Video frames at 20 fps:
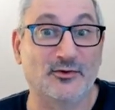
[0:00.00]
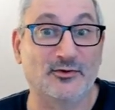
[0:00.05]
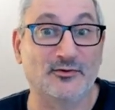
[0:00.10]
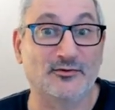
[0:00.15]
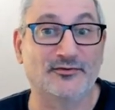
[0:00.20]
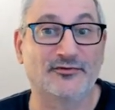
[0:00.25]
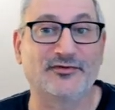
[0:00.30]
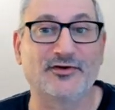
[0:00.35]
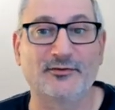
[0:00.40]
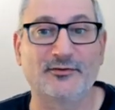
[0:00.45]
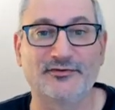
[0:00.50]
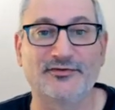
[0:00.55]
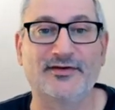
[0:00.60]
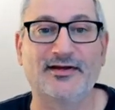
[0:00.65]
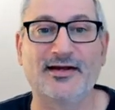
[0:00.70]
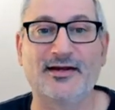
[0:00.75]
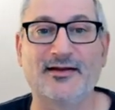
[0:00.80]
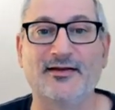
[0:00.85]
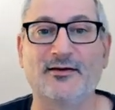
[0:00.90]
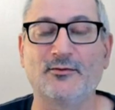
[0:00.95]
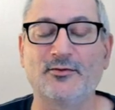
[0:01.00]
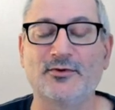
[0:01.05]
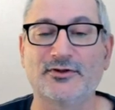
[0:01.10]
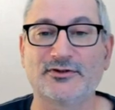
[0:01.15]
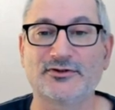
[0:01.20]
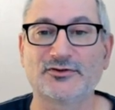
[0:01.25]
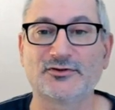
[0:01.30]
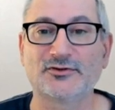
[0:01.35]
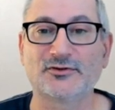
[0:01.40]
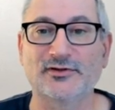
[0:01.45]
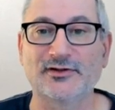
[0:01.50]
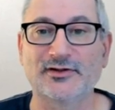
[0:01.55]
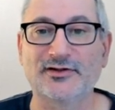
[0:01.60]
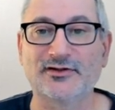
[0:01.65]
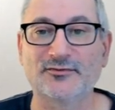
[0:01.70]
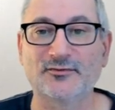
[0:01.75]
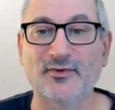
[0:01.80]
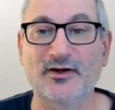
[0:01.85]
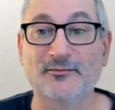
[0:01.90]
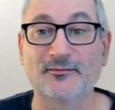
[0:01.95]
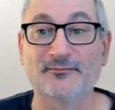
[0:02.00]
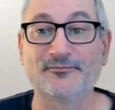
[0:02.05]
So we'll see how that works shortly as well.